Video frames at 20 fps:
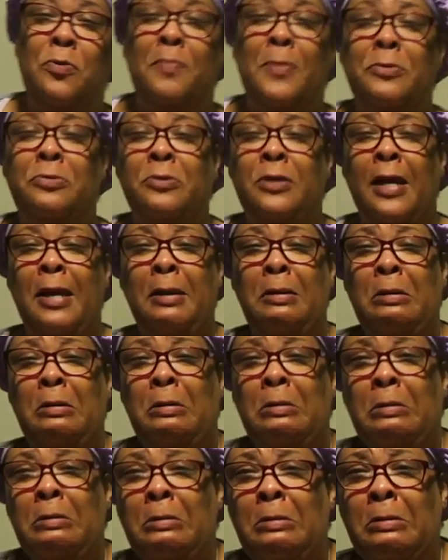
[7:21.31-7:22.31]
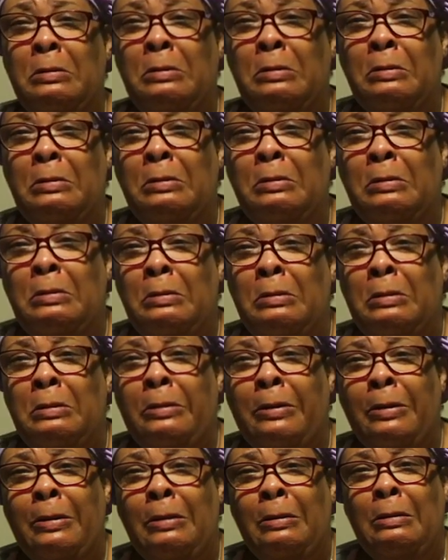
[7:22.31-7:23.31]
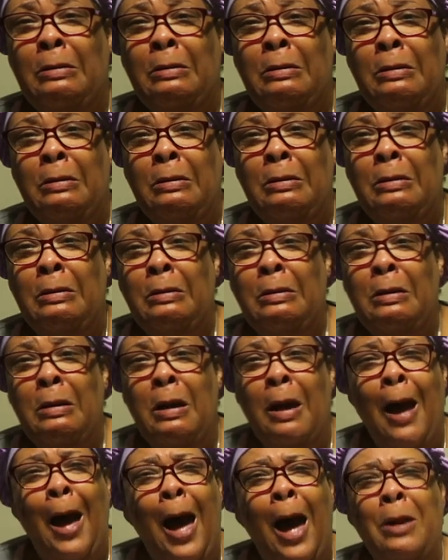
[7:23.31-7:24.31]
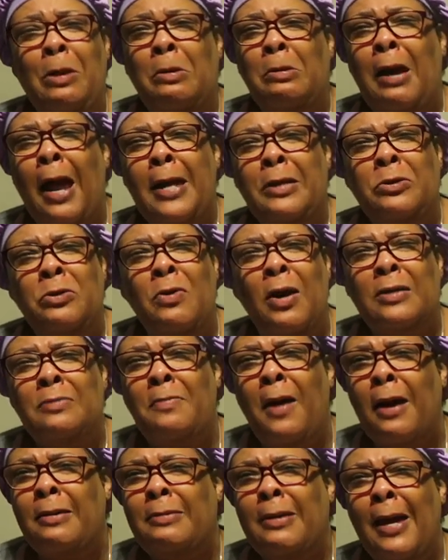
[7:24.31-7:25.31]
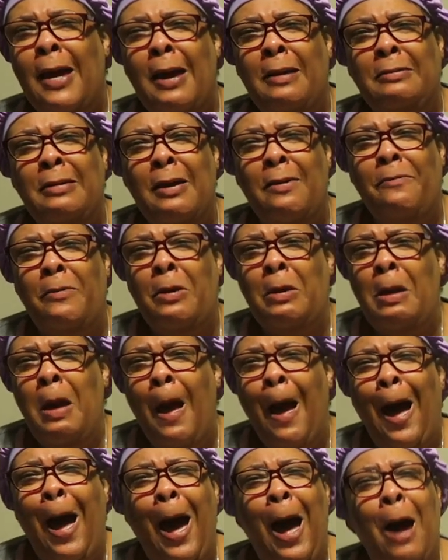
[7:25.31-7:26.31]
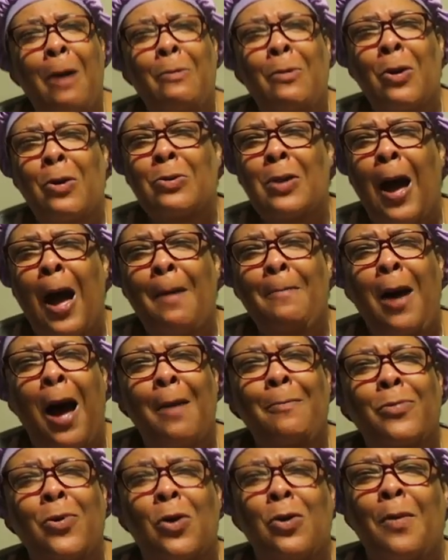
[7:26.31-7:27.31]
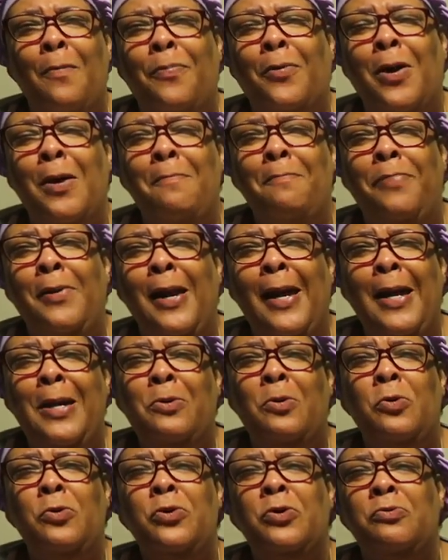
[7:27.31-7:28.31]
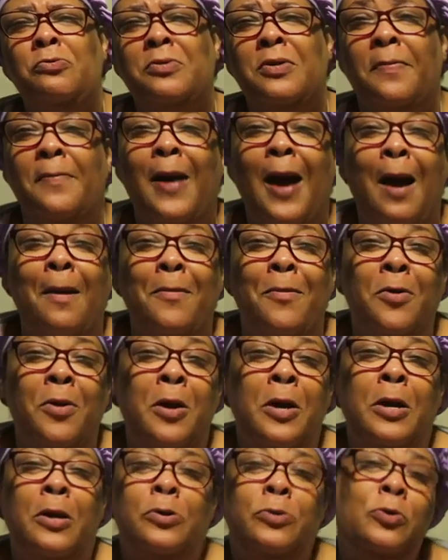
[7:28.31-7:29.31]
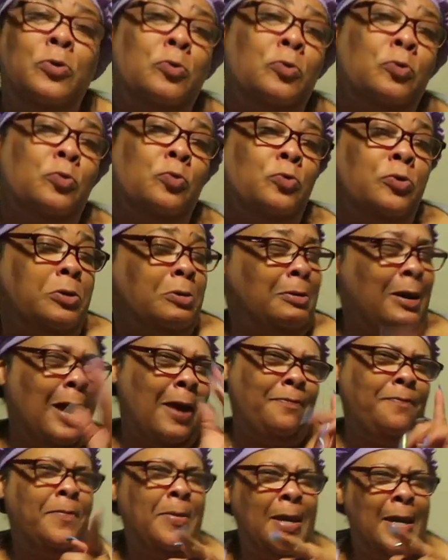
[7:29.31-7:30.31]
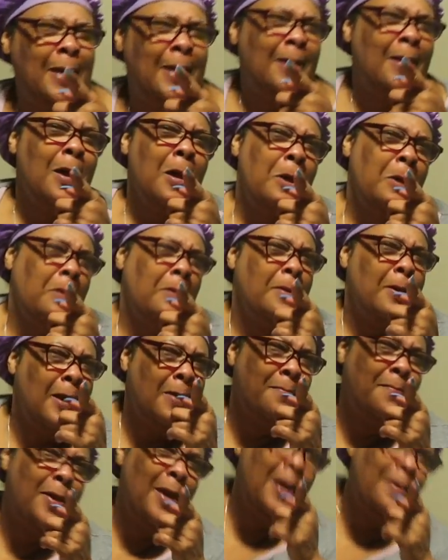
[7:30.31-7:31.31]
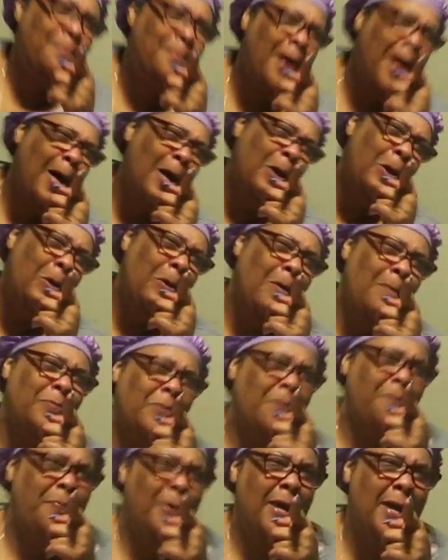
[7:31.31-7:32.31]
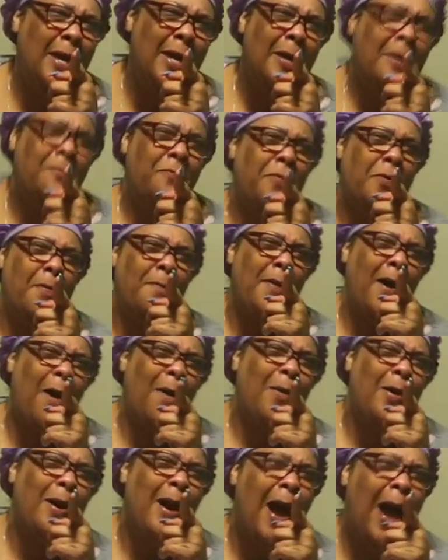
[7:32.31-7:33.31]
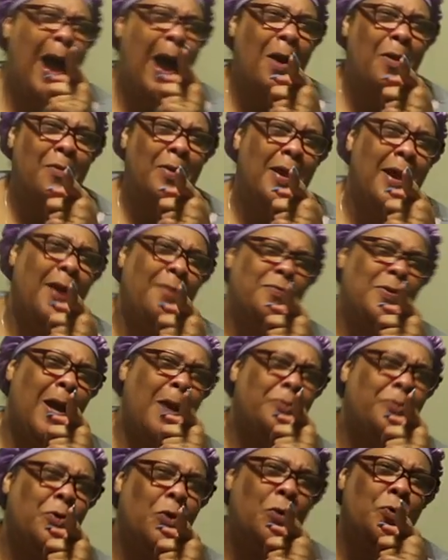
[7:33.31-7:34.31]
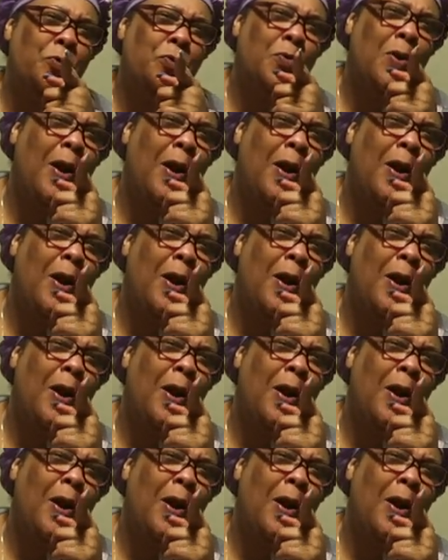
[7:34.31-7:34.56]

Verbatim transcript: you, Miss Tina. You know what? I don't like you as my caregiver. I want, I'm, I'm gonna complain on you tomorrow. You, you left me in, in my um, pen for about an hour after I told